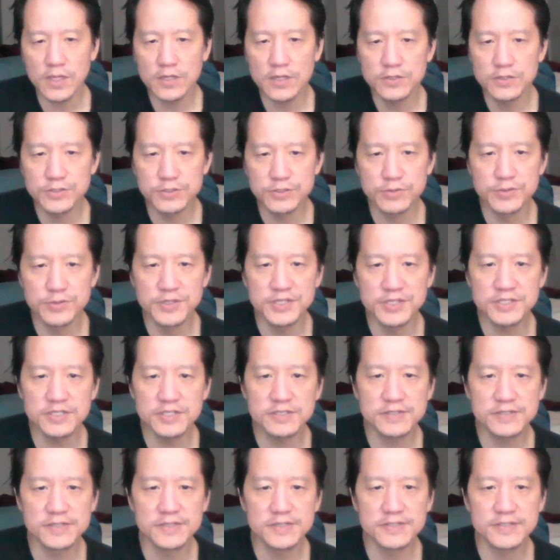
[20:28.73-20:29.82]
So this
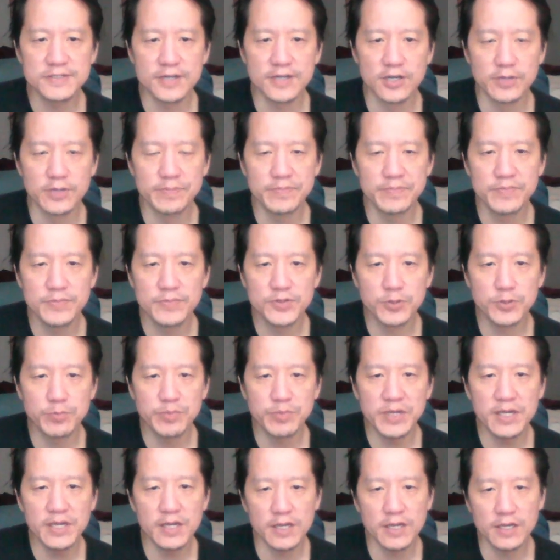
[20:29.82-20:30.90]
is the sum. So
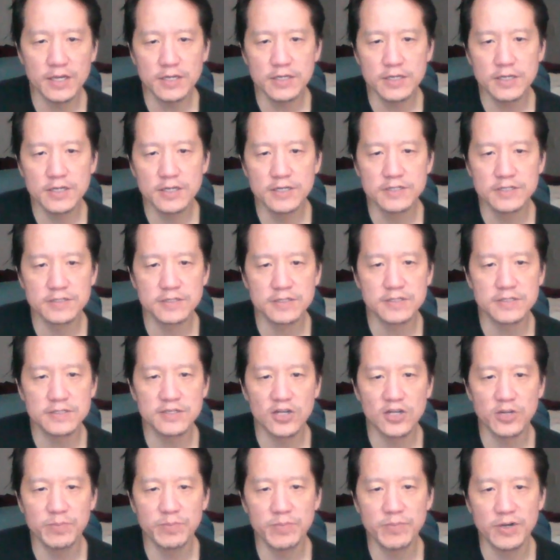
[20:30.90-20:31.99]
pink is the
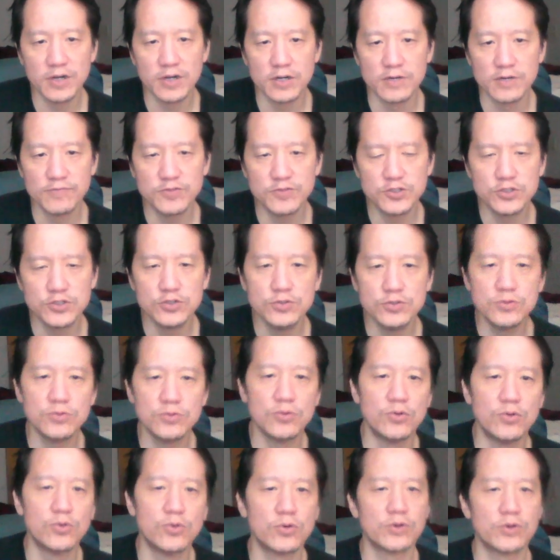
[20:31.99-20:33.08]
sum of two
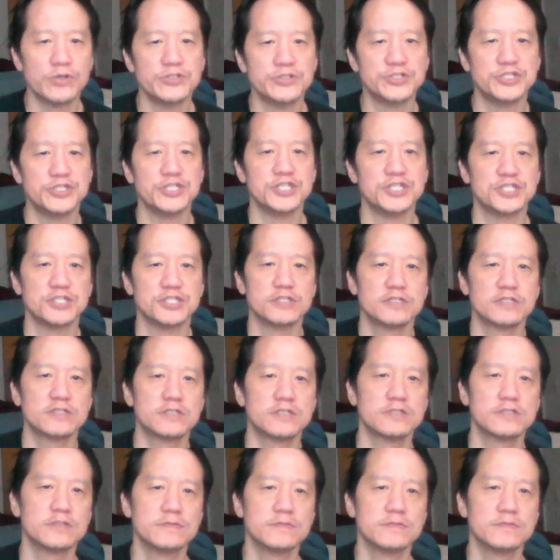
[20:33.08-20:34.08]
orange digits.